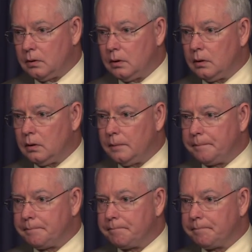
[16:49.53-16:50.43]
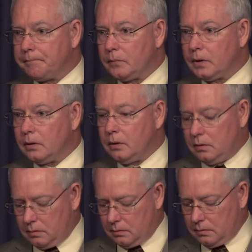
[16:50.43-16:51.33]
most recently the Robert
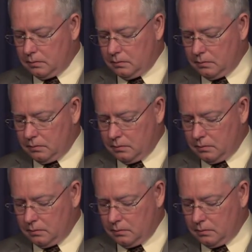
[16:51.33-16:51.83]
Jackson case where